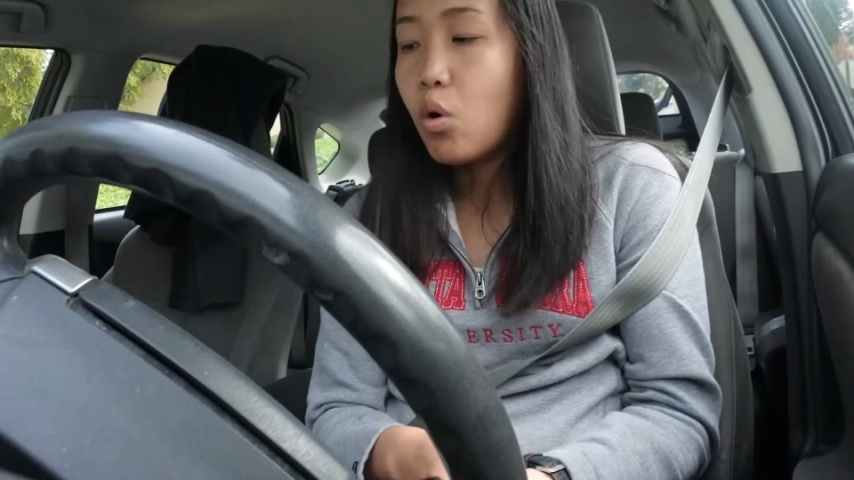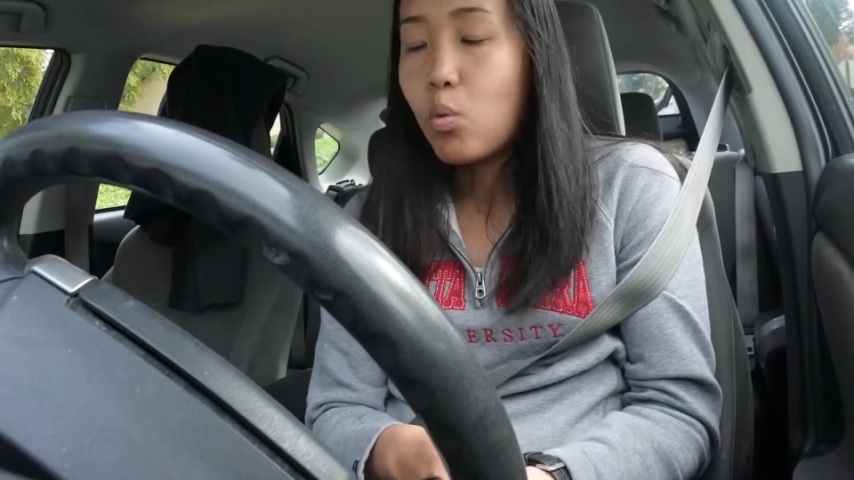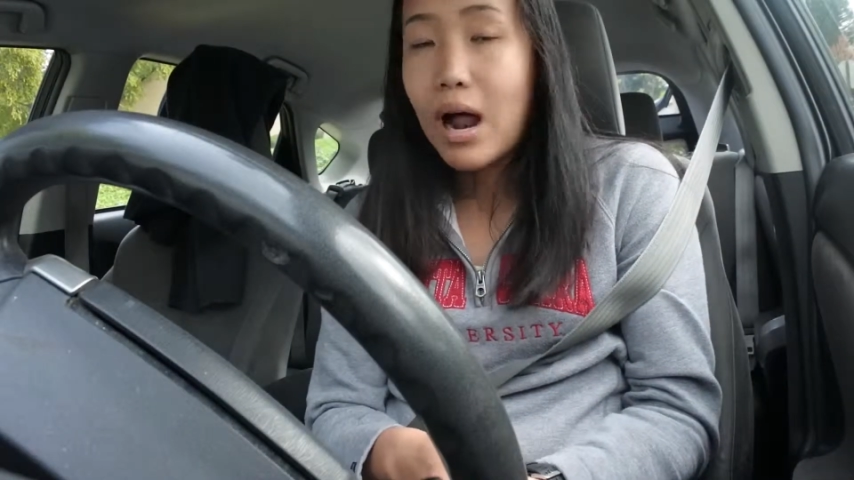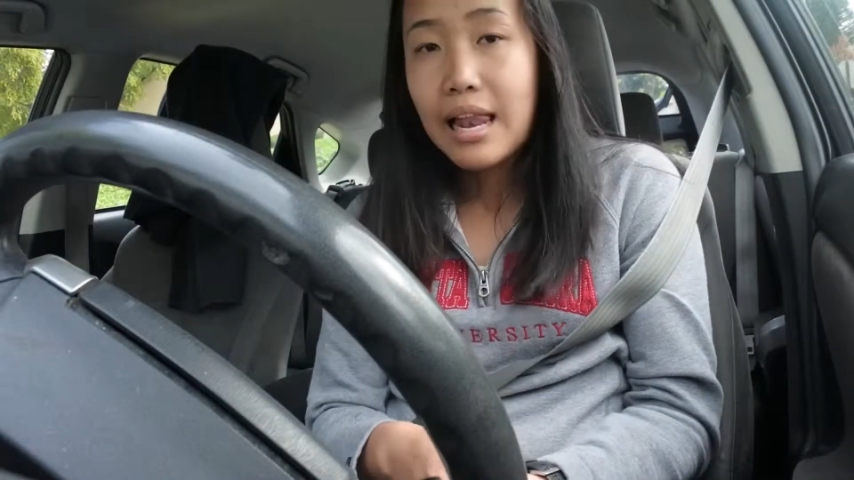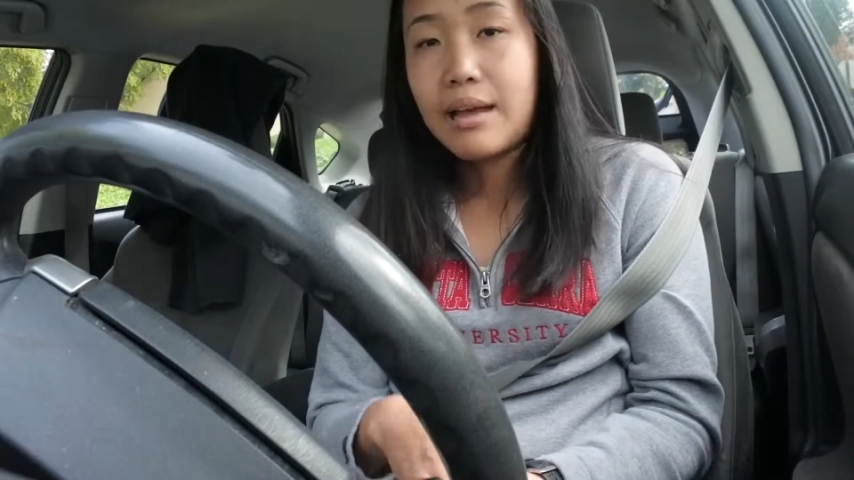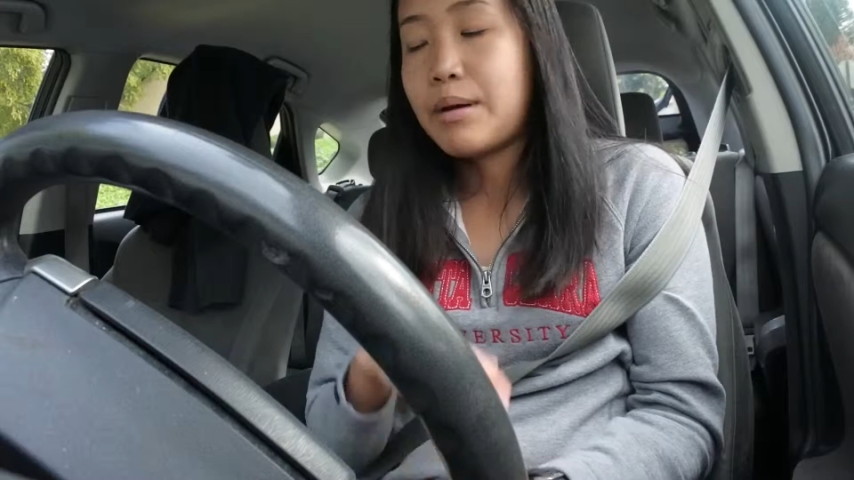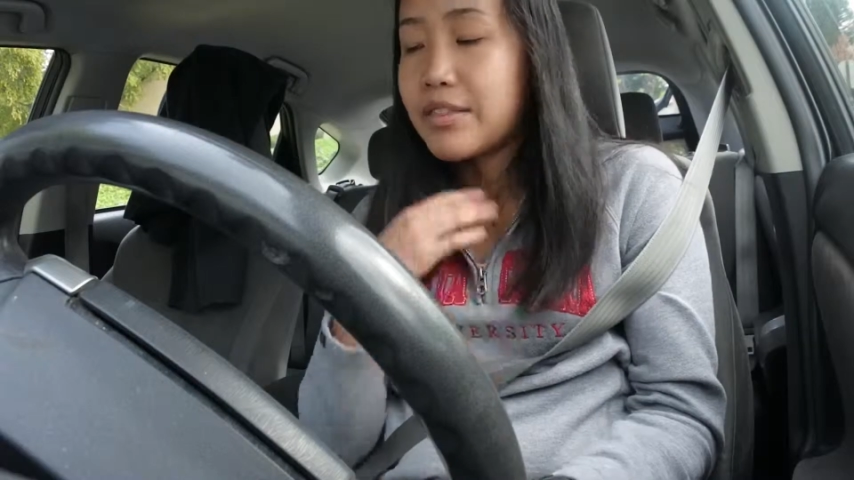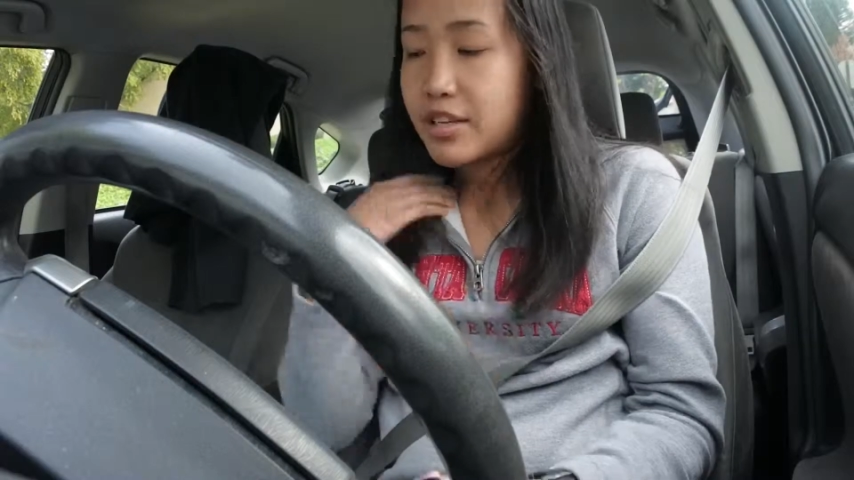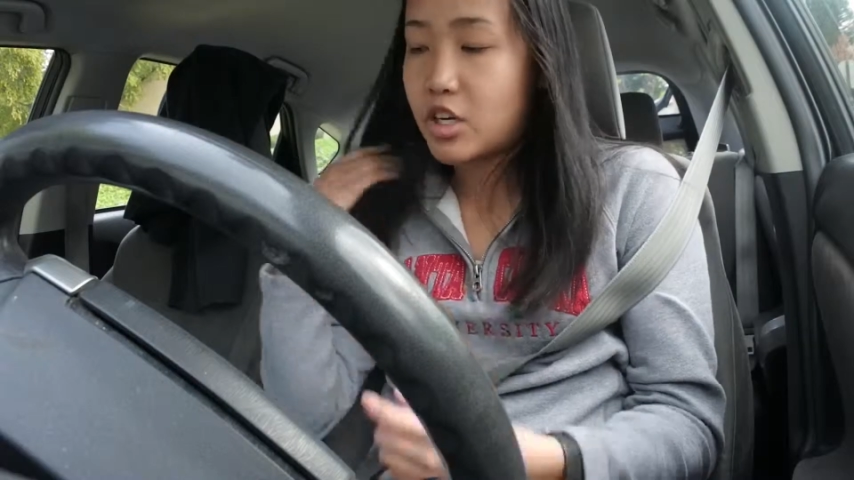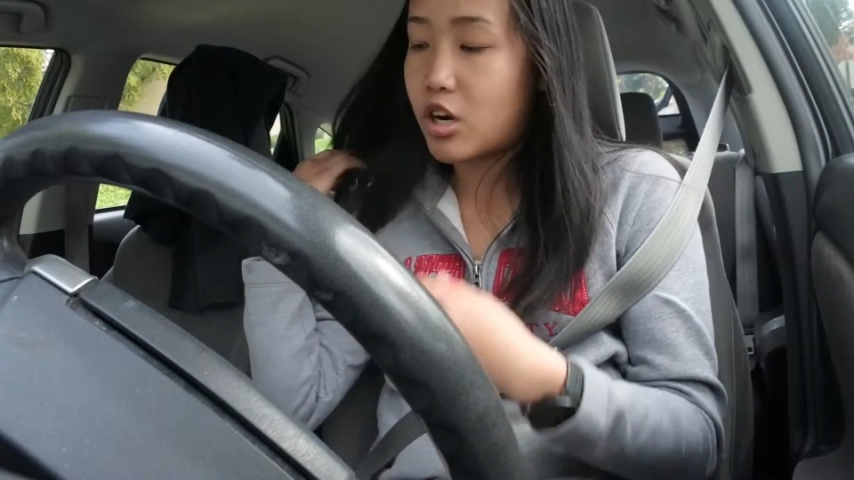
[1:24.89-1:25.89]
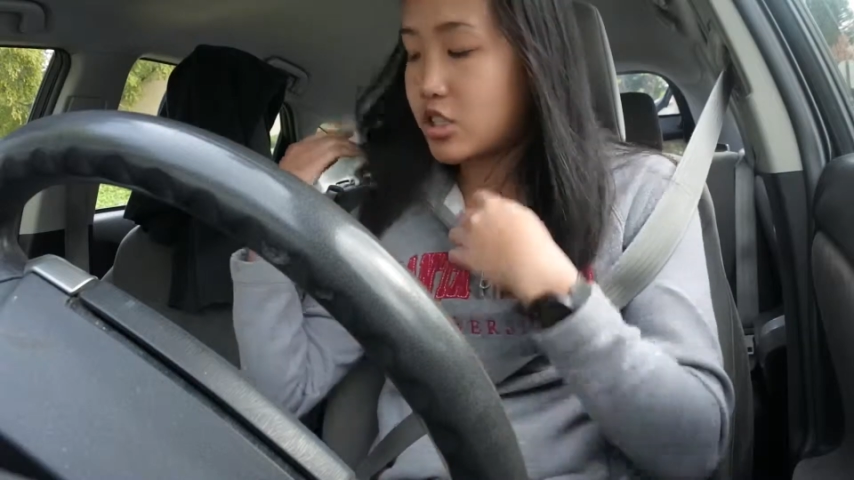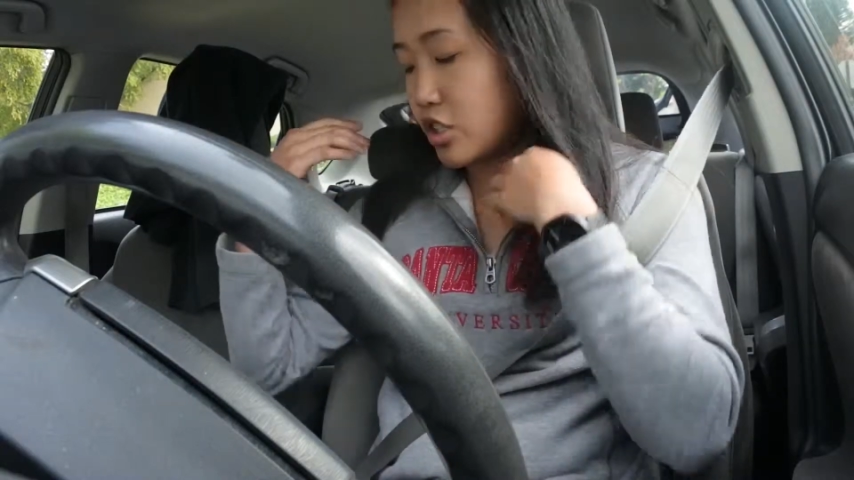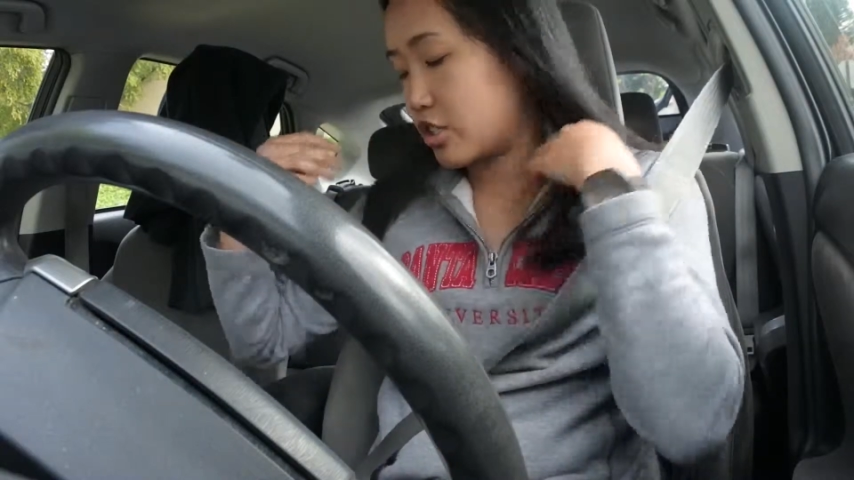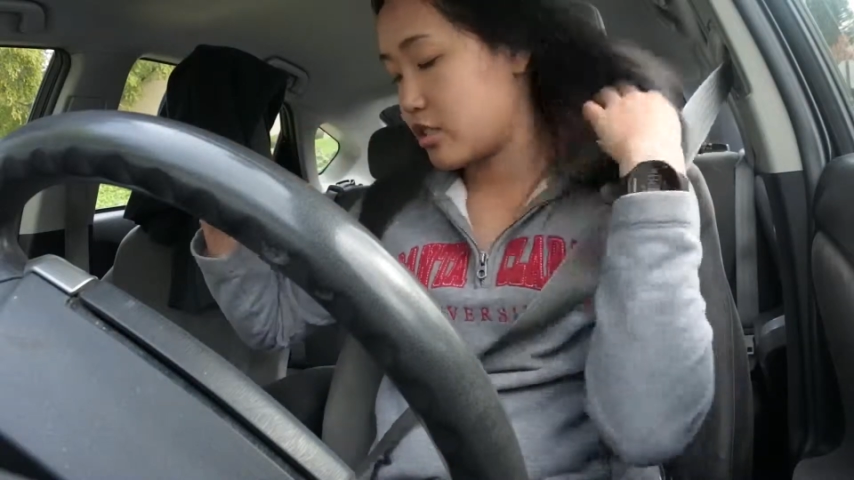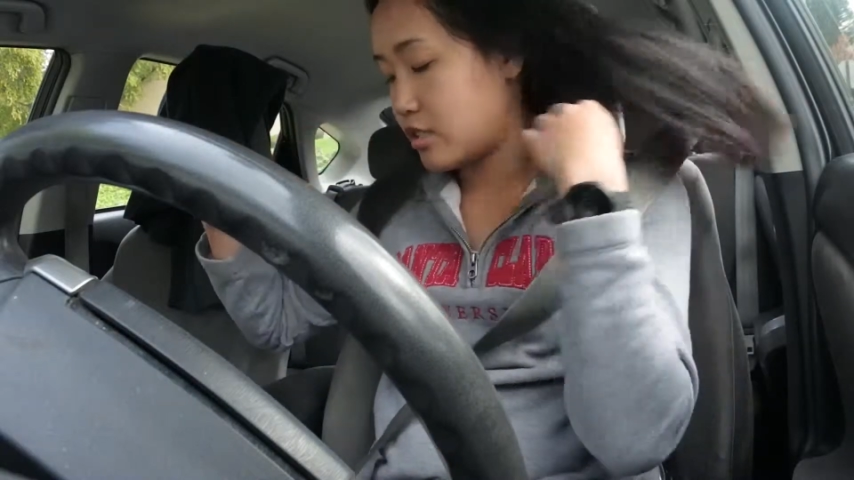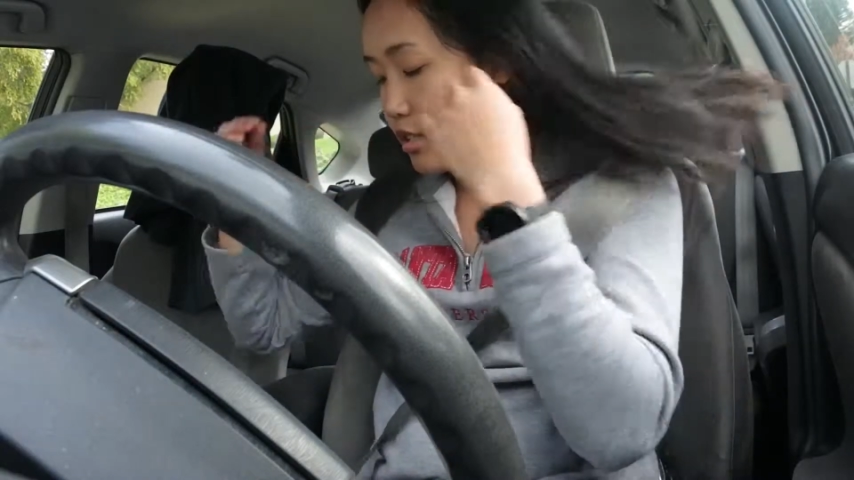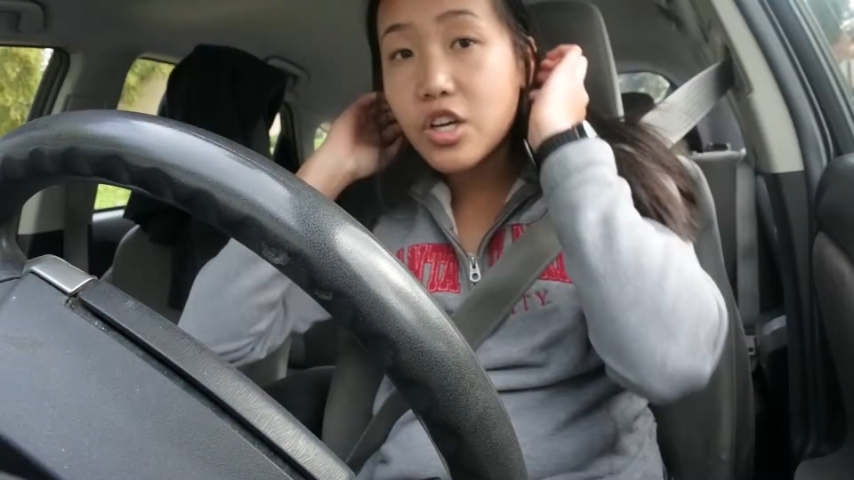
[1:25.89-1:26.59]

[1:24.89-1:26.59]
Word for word: while I'm at the doctor's.